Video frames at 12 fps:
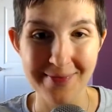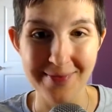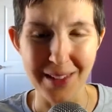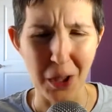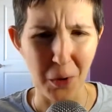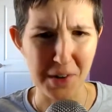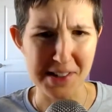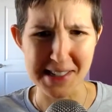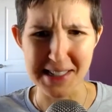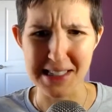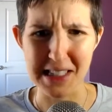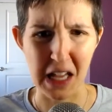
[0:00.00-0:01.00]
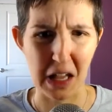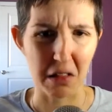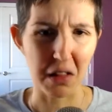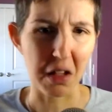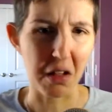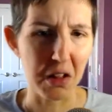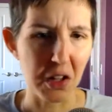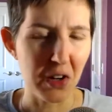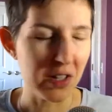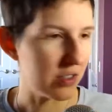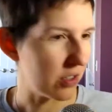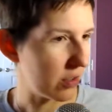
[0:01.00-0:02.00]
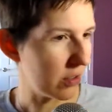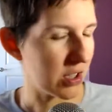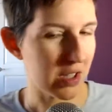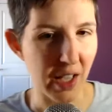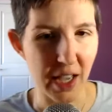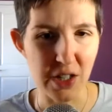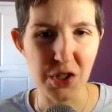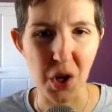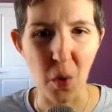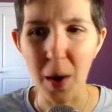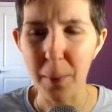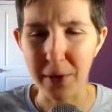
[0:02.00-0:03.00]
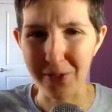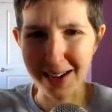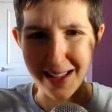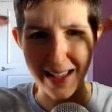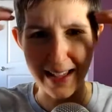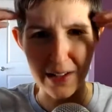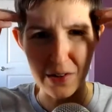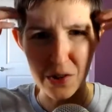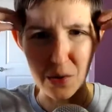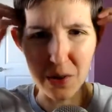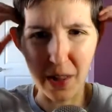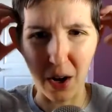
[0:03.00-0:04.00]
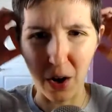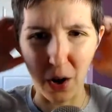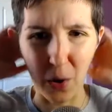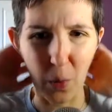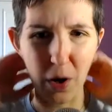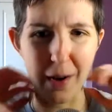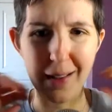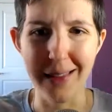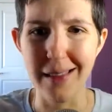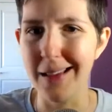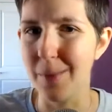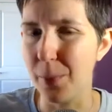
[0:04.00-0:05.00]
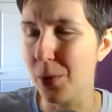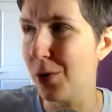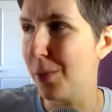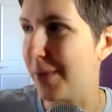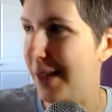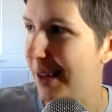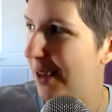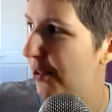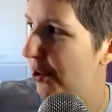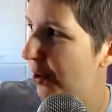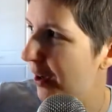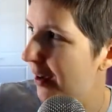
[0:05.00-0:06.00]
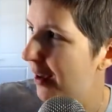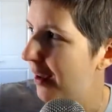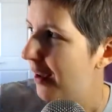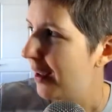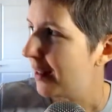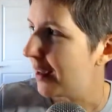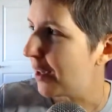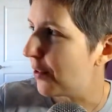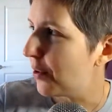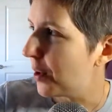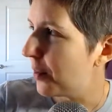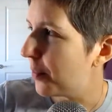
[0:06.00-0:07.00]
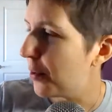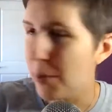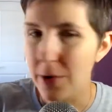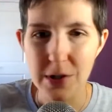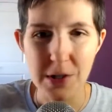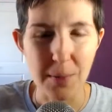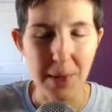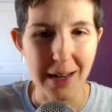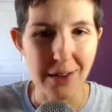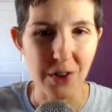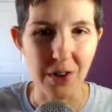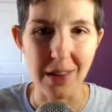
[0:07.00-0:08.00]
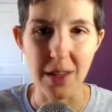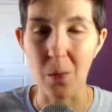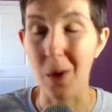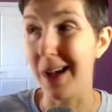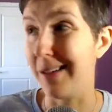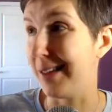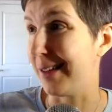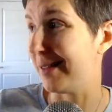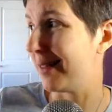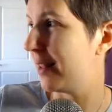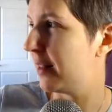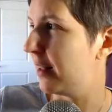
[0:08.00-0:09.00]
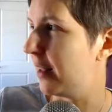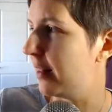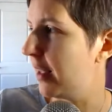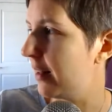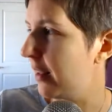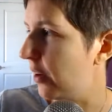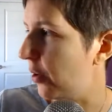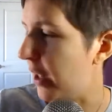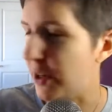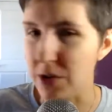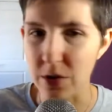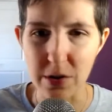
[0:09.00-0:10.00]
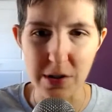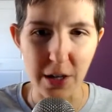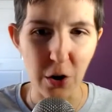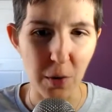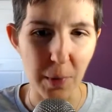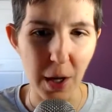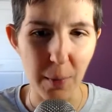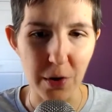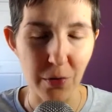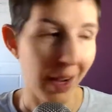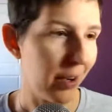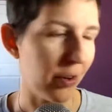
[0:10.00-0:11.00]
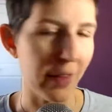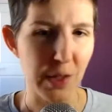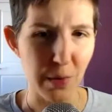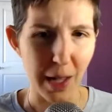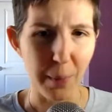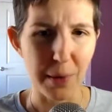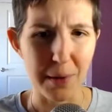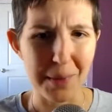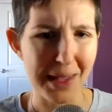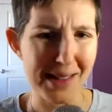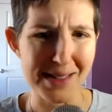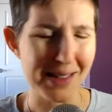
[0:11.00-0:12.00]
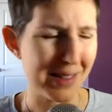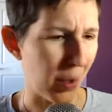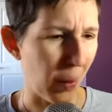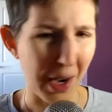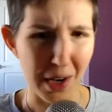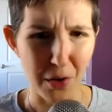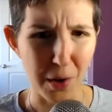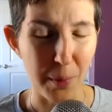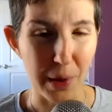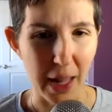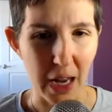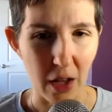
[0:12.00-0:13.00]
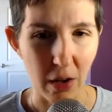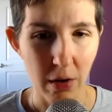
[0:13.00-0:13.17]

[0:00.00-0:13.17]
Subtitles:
Oh, it's easy. Like, all you need to do is just kind of show up every day and do a lot of hard work, and then they give you a promotion to manager, and then wow, and then you know, like 2 years later you become a director. That's what happened to me. It's easy. Why are you complaining?